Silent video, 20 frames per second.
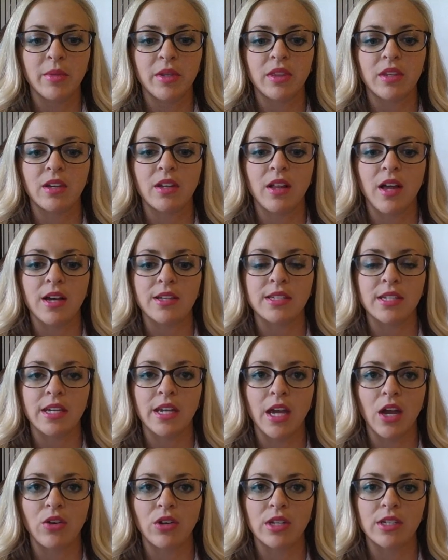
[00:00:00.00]
in the class
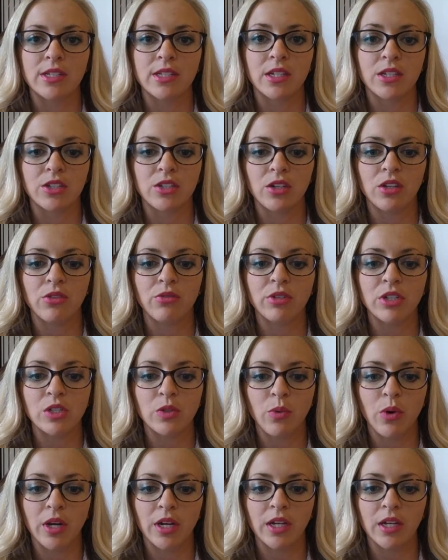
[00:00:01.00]
Accounting
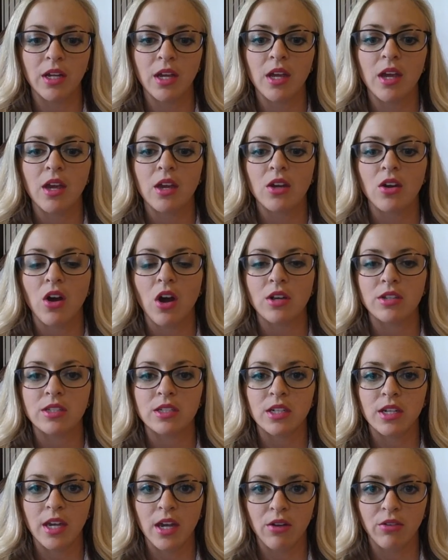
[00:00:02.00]
6320,
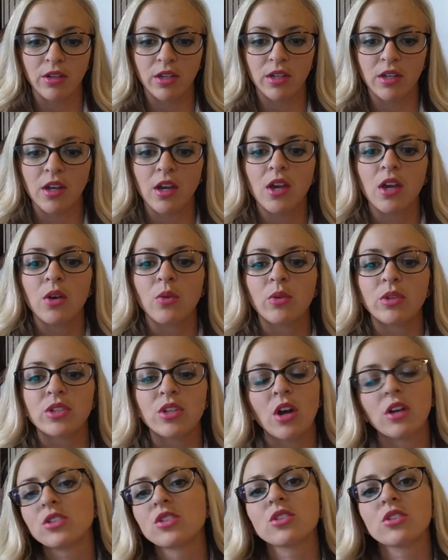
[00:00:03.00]
Cost Accounting, with
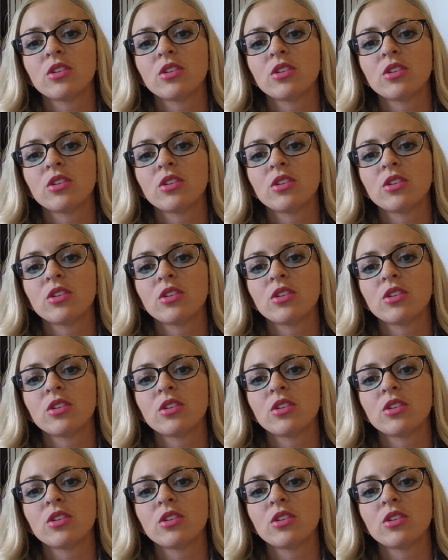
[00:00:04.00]
Dr.